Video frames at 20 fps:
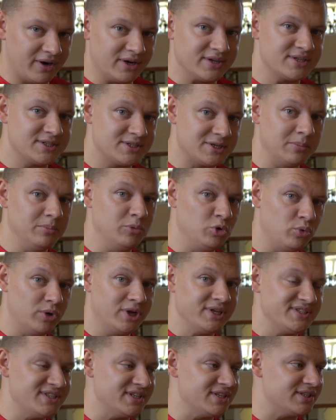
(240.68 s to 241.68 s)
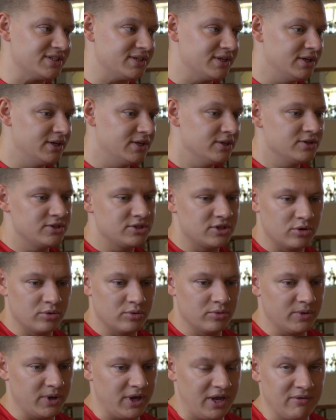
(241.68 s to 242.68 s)
are some nuances.
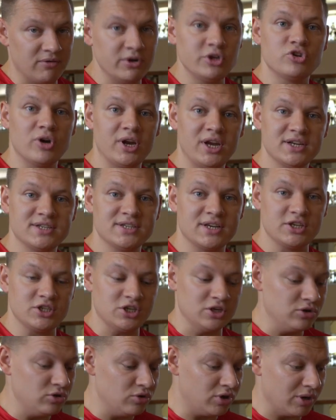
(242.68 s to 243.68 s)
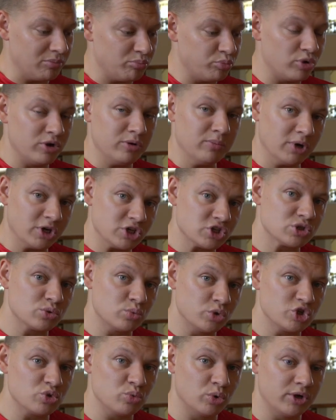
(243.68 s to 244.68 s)
So every training session you can pretty much
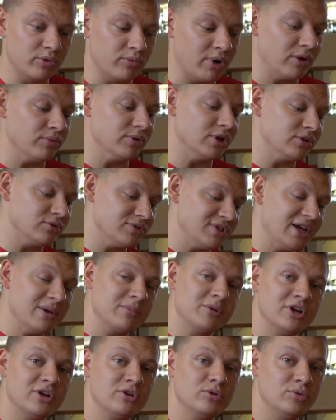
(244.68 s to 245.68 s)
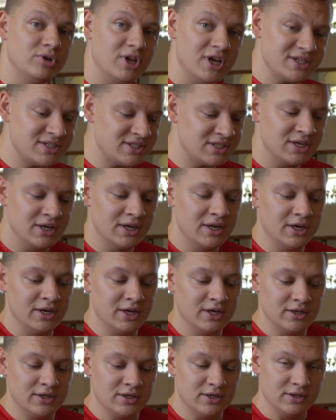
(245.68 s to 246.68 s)
switch one around. Today I'm gonna do this,
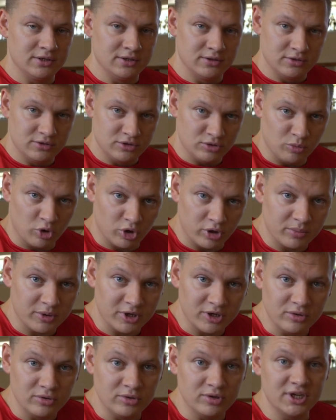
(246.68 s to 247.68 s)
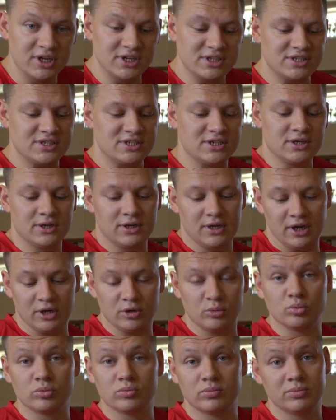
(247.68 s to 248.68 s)
tomorrow I'm gonna do this,
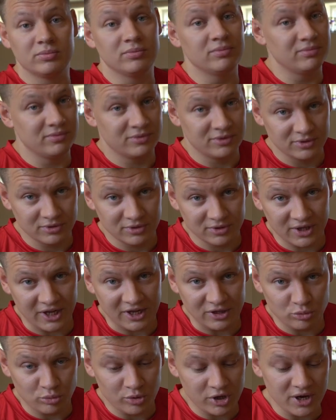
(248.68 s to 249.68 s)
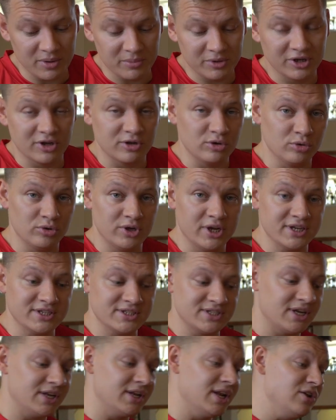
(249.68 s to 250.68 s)
and day 3 I'm gonna do
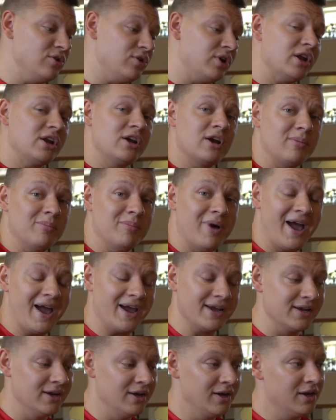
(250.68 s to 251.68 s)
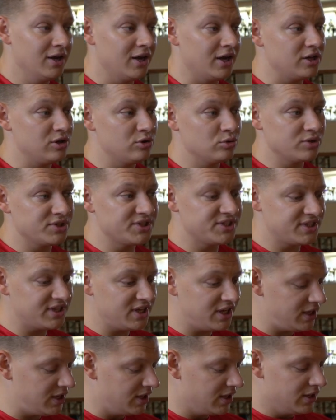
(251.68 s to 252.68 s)
this. And then you can come back and you'll
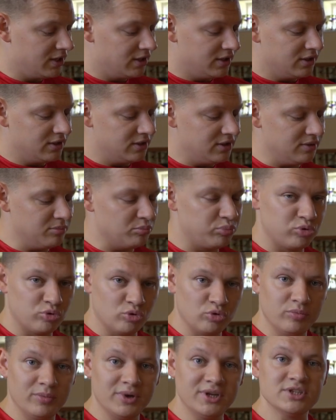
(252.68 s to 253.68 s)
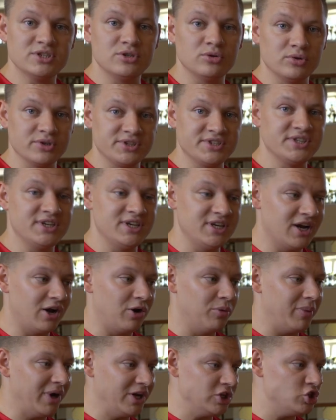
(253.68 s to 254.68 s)
see the improvements, you'll see
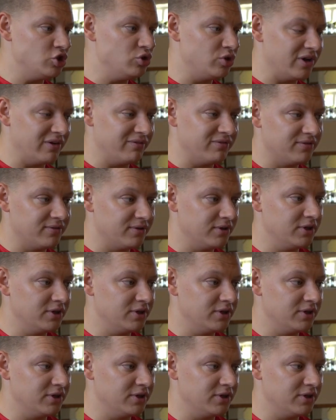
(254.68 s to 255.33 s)
how much you have